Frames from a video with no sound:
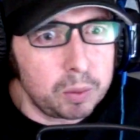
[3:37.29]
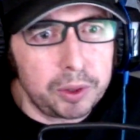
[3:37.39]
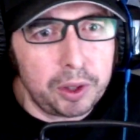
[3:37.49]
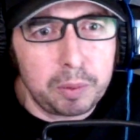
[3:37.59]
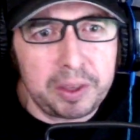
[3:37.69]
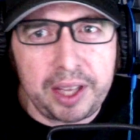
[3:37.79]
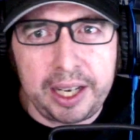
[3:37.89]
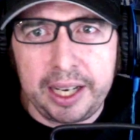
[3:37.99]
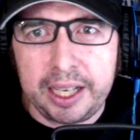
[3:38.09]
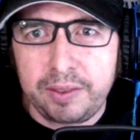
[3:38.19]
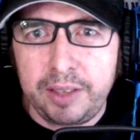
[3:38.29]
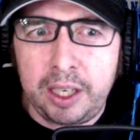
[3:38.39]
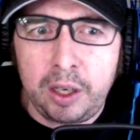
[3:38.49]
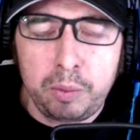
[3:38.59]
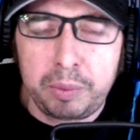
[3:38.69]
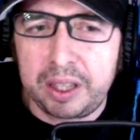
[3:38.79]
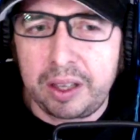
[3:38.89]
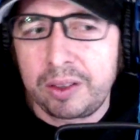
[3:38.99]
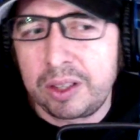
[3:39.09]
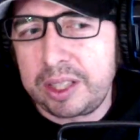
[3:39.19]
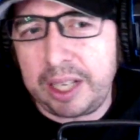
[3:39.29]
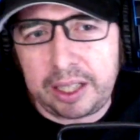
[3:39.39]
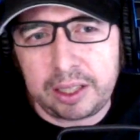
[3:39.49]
We'll talk about that in the next video, but they're just